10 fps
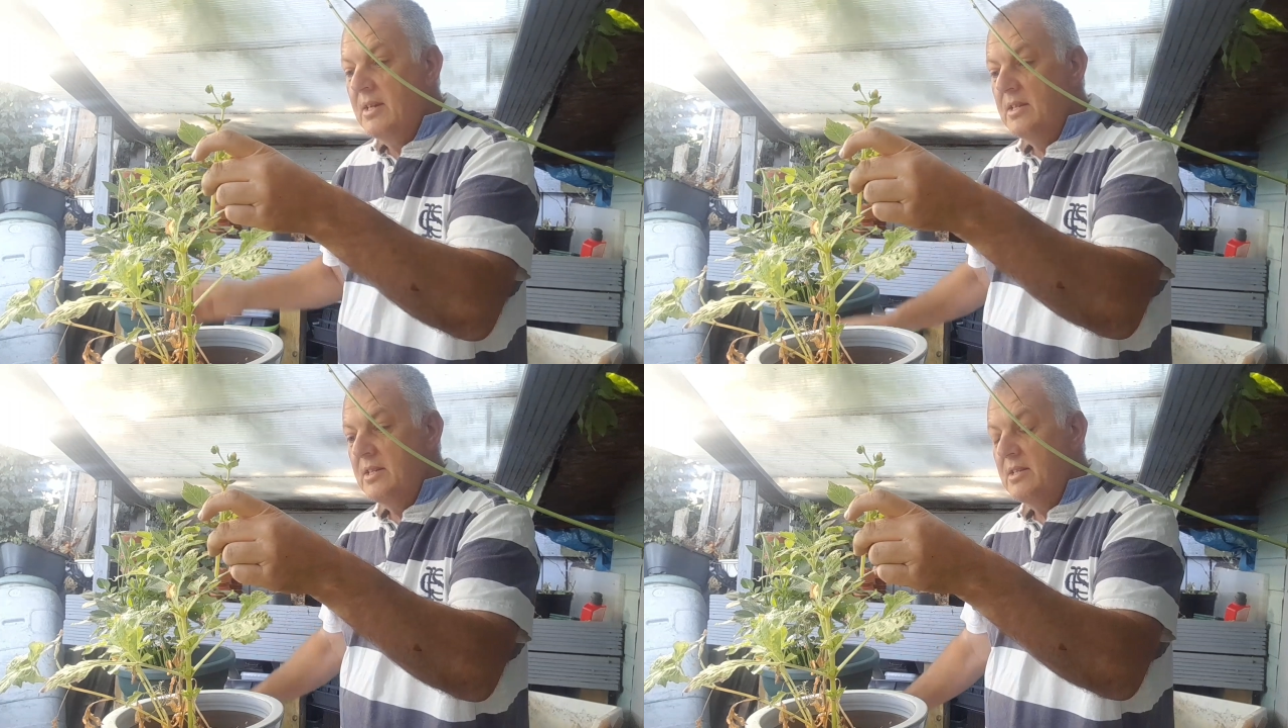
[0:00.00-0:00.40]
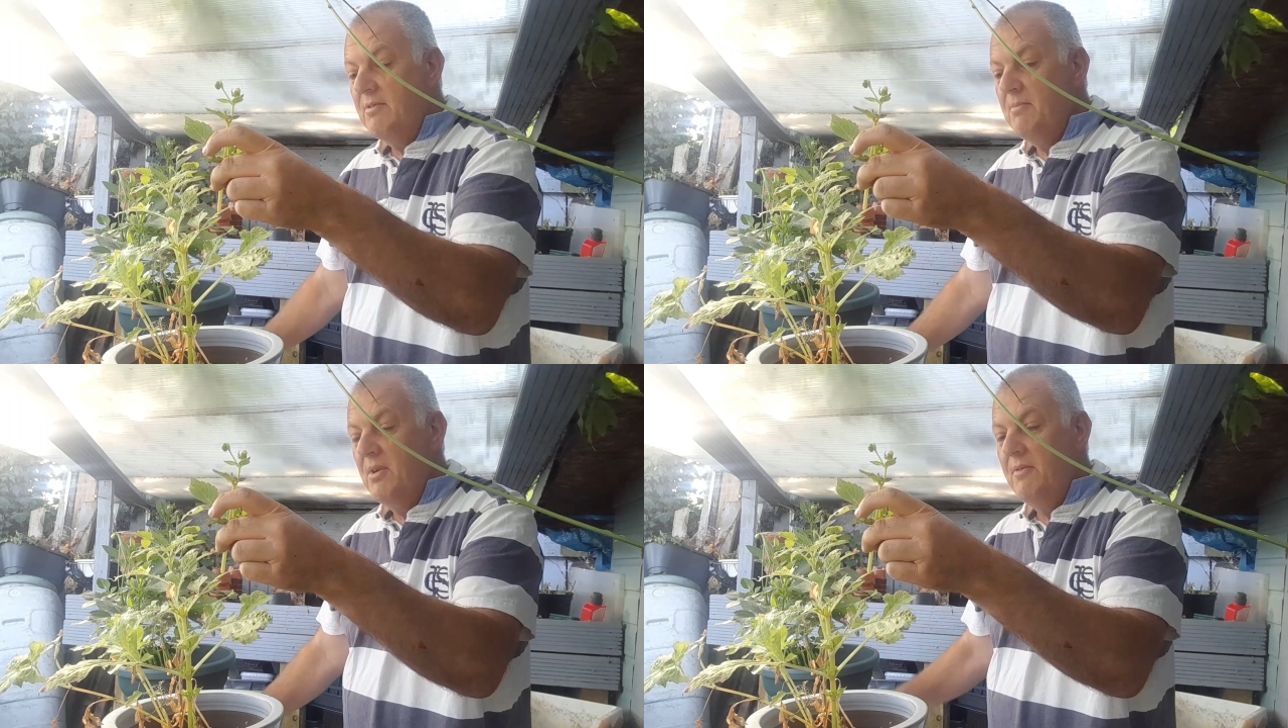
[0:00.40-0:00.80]
just
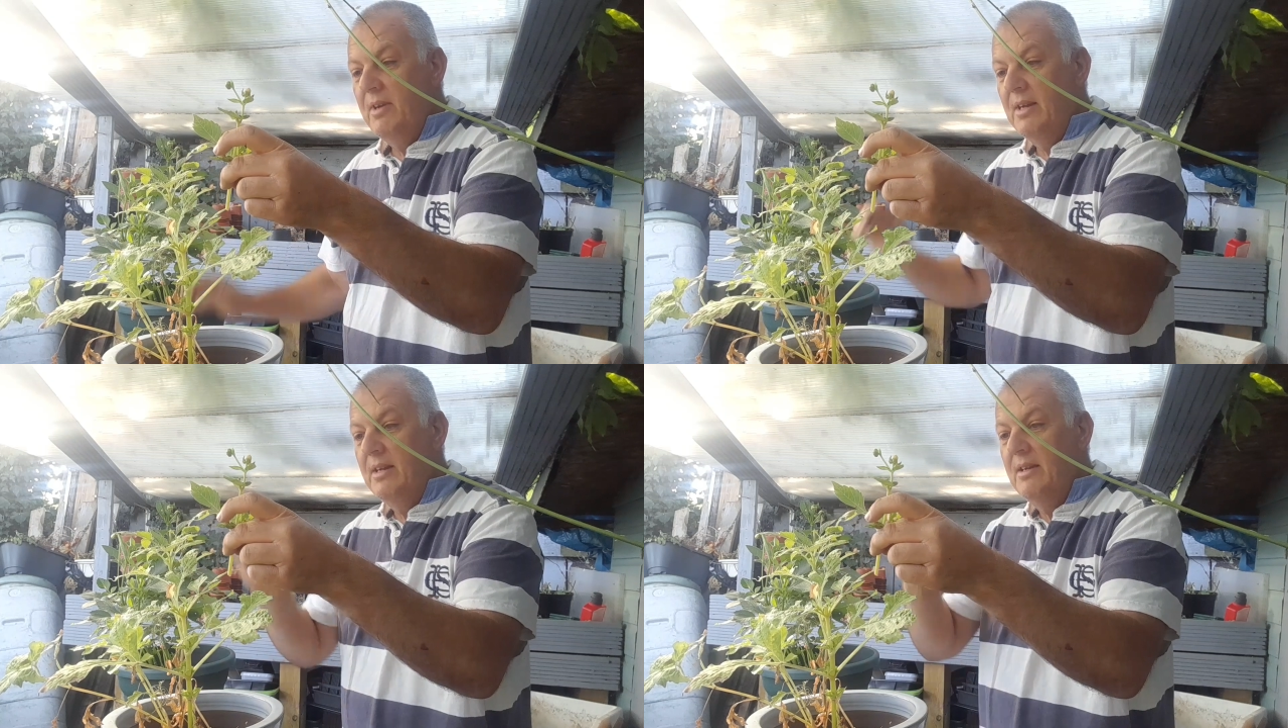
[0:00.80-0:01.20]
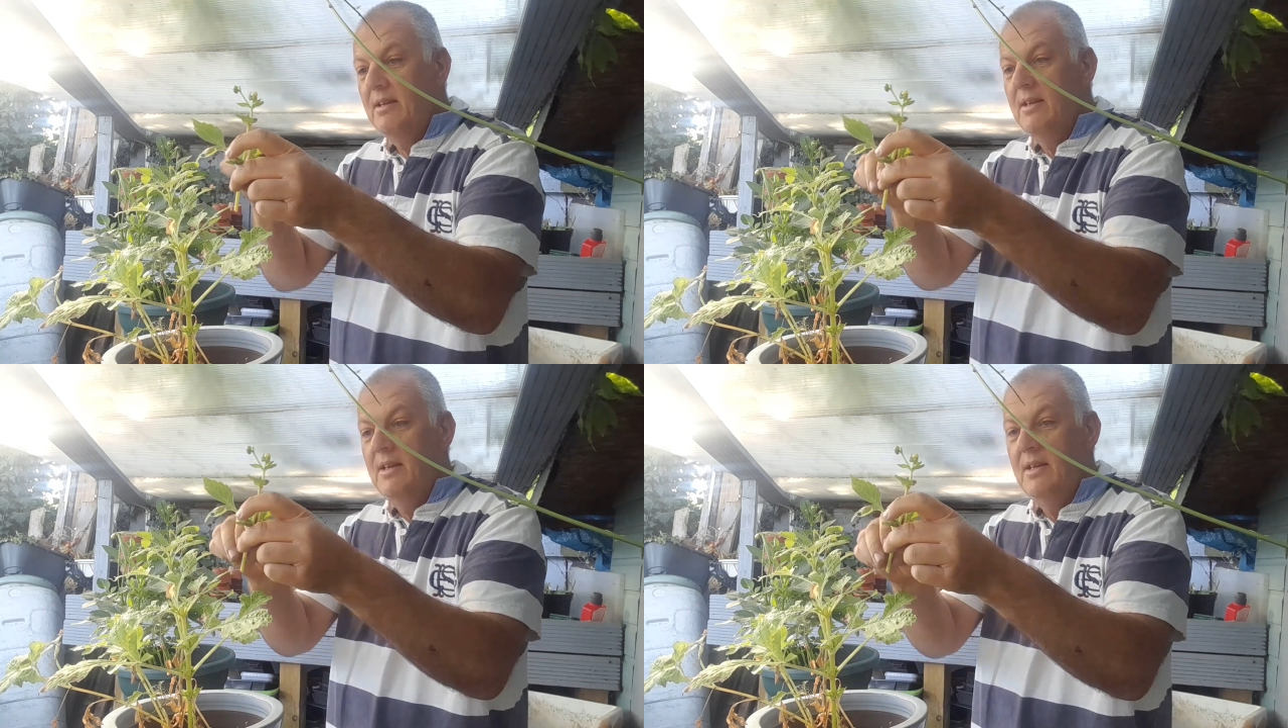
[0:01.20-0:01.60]
removing
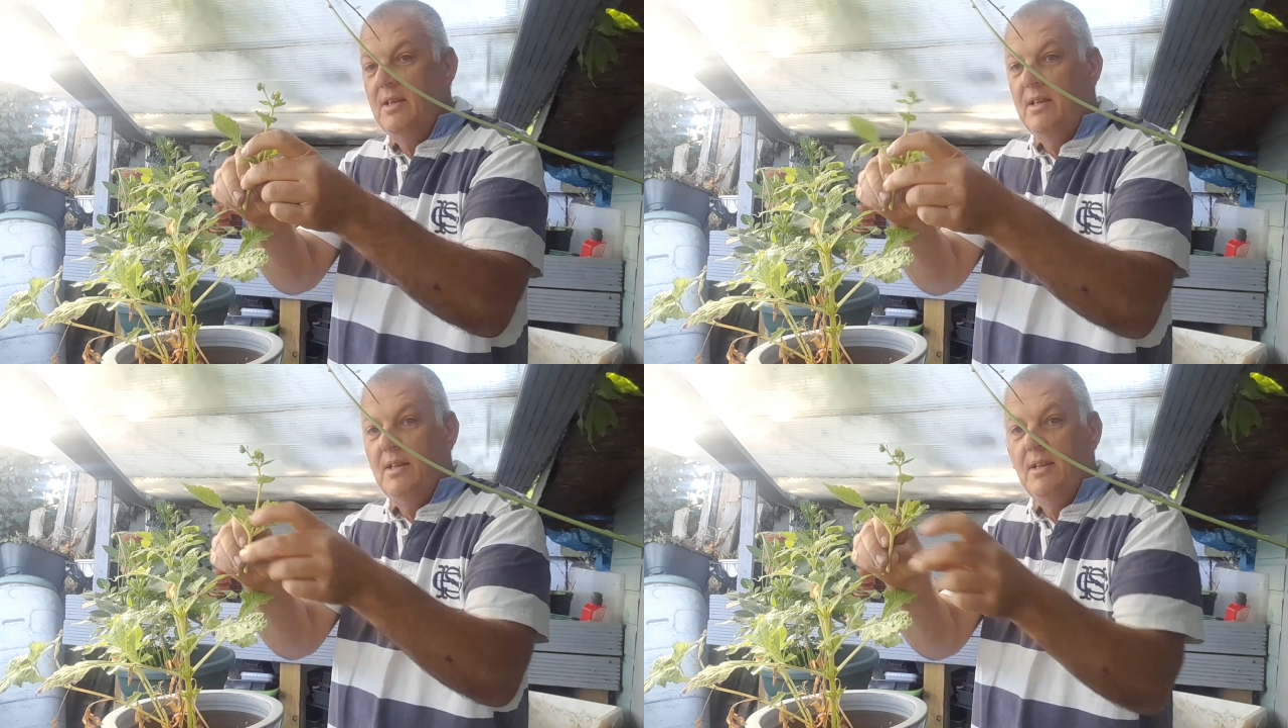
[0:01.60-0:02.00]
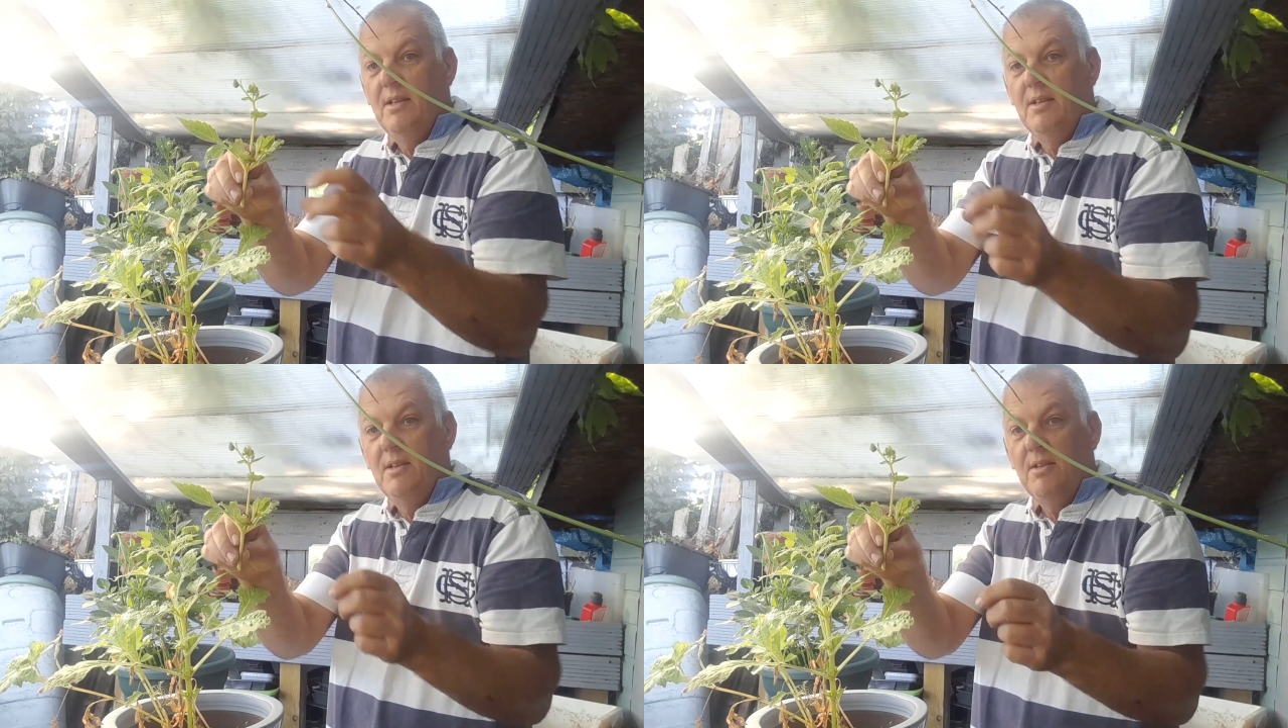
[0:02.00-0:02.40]

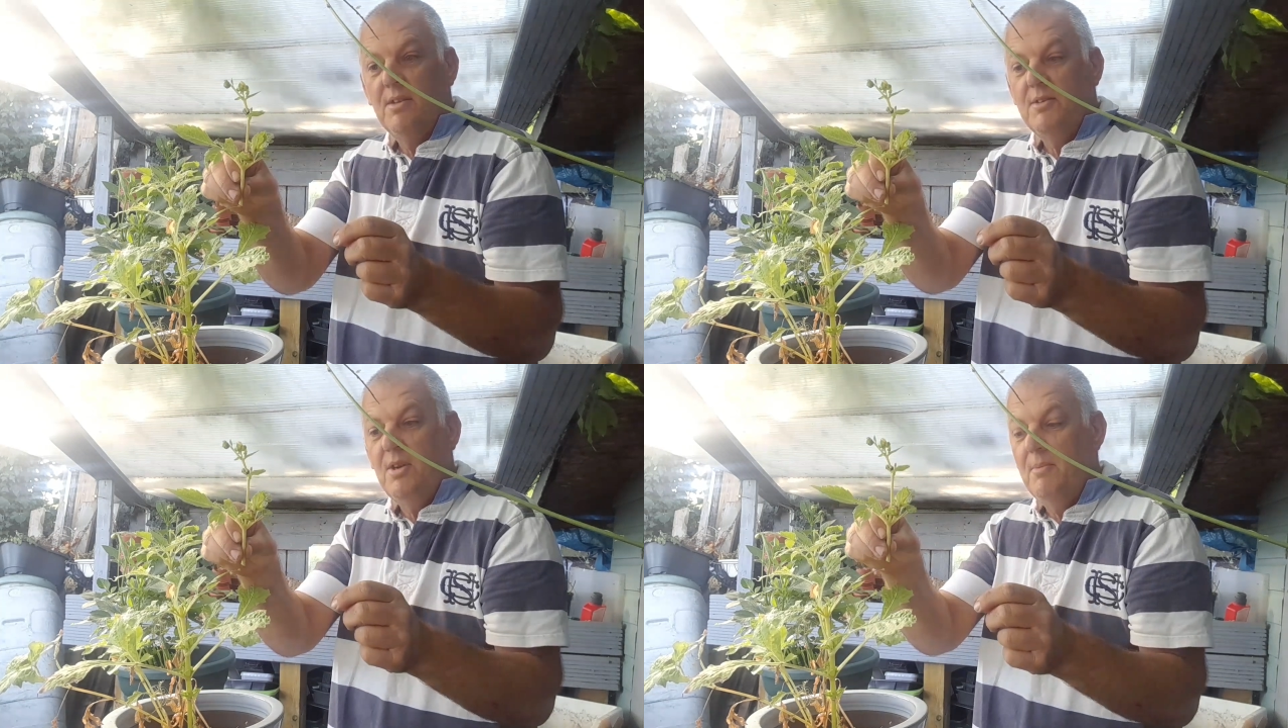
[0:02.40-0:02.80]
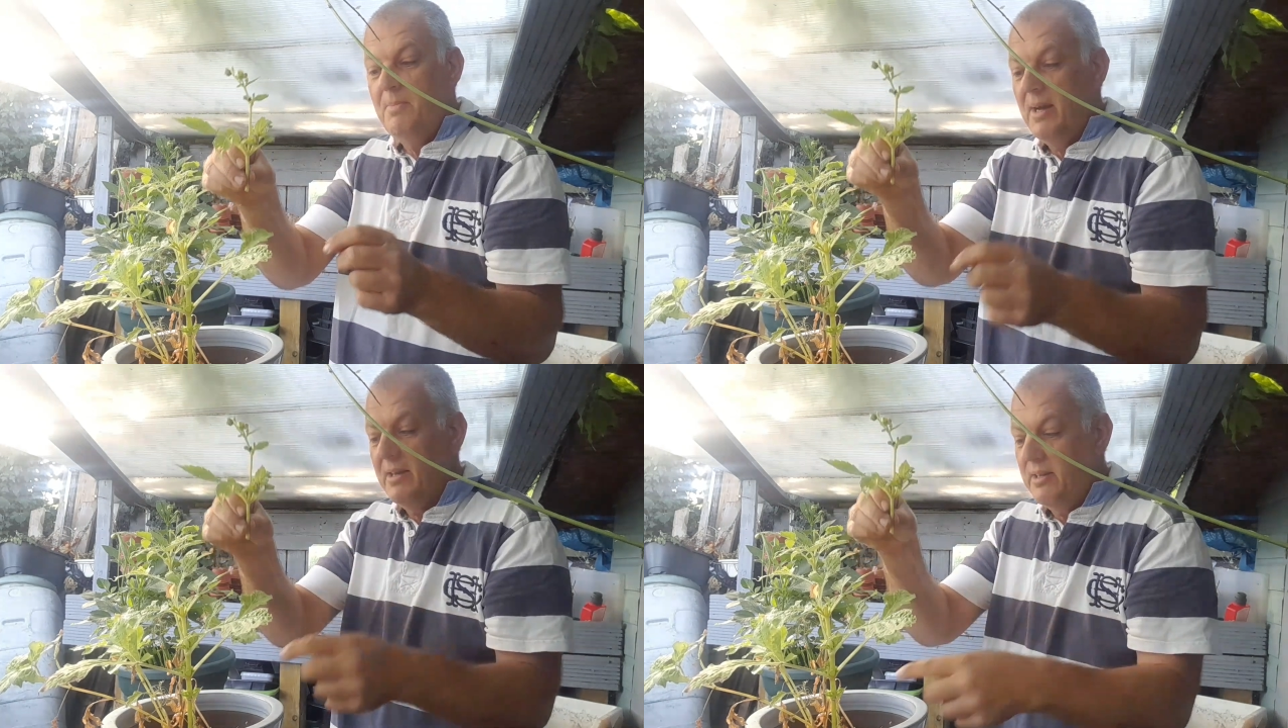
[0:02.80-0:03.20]
the top
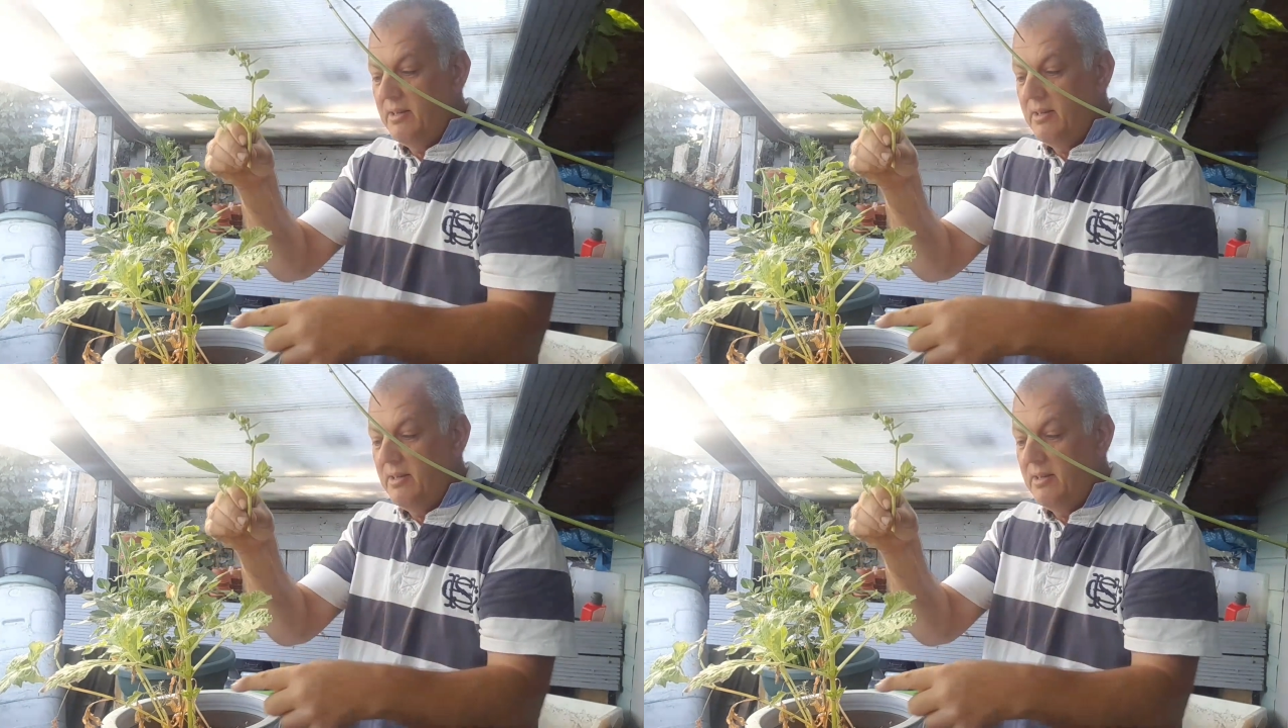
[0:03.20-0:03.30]
bud.